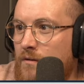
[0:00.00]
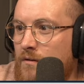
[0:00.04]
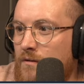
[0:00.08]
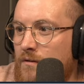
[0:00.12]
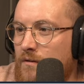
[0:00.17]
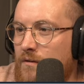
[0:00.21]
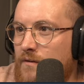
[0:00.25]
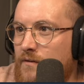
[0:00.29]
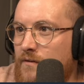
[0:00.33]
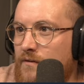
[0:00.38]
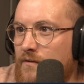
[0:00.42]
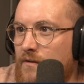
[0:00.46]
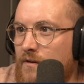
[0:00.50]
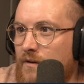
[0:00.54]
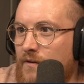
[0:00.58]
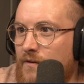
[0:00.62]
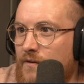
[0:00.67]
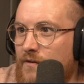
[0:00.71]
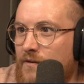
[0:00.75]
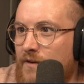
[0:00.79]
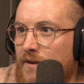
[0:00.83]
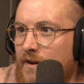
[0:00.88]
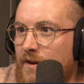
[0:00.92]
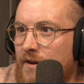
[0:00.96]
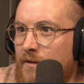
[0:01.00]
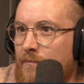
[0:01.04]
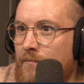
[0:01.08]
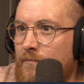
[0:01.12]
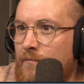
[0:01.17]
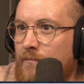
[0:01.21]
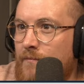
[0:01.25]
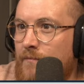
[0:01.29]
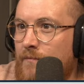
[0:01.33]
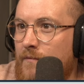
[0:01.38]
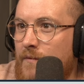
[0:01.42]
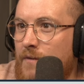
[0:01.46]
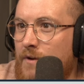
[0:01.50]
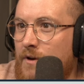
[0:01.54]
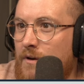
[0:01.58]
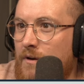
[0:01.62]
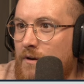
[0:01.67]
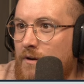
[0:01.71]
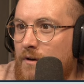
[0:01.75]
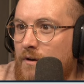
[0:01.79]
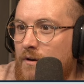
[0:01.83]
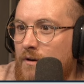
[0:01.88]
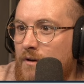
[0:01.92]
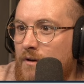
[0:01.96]
It's not the same.
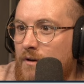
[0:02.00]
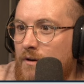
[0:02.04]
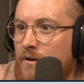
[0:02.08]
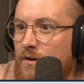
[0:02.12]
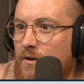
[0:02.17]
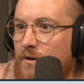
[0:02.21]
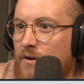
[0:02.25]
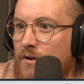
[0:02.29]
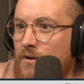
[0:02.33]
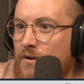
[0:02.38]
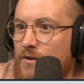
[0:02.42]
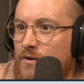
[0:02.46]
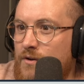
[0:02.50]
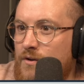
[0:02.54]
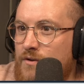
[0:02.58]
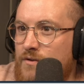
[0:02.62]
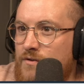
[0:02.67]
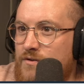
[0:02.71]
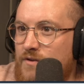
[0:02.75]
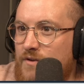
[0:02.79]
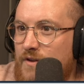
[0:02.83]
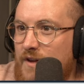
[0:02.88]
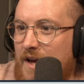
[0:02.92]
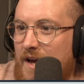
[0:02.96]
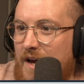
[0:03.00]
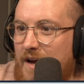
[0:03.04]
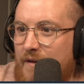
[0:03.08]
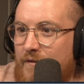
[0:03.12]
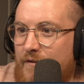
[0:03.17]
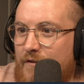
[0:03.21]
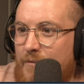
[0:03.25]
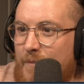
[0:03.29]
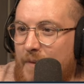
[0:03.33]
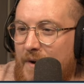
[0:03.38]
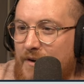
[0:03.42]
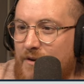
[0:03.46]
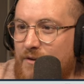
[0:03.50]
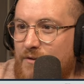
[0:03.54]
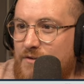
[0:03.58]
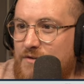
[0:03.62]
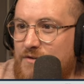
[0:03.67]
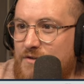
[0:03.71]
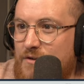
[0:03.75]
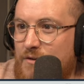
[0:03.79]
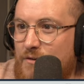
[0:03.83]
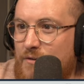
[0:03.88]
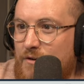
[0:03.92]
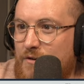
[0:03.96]
So they have Commandos
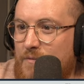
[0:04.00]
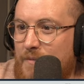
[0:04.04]
2,